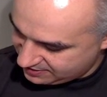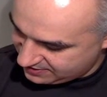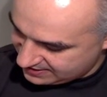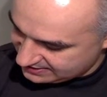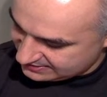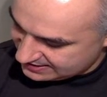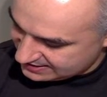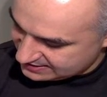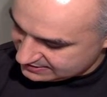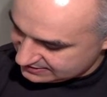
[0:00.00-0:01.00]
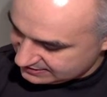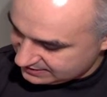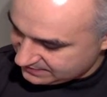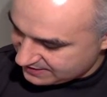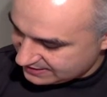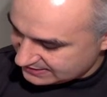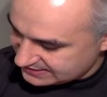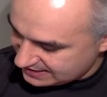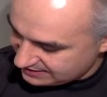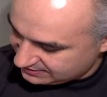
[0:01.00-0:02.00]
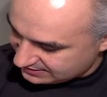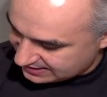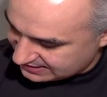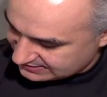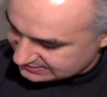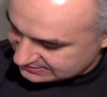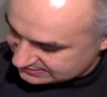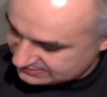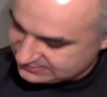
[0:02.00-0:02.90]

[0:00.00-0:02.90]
delta t minus nts